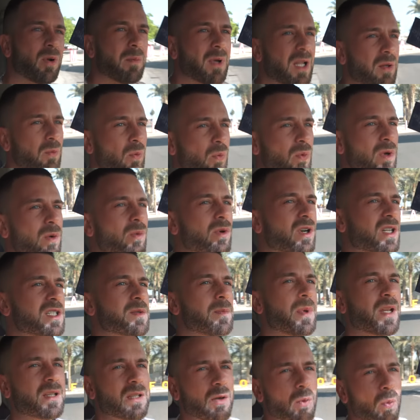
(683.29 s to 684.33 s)
but we were
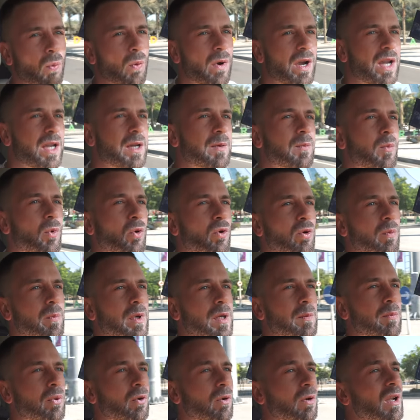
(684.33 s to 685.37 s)
expecting way more
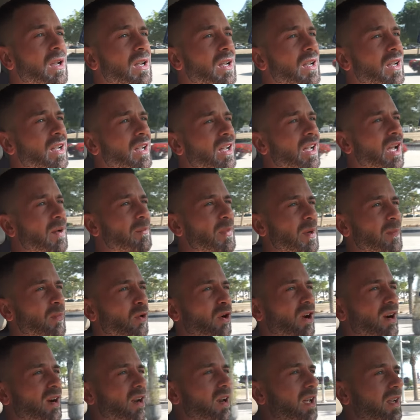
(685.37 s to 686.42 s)
people, and people
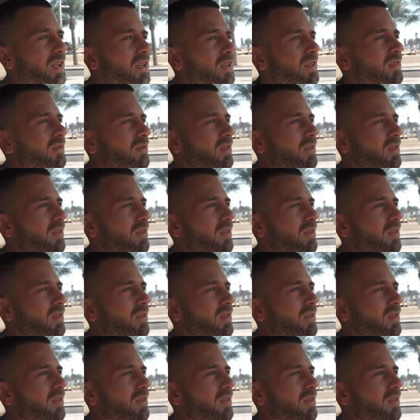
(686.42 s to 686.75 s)
are like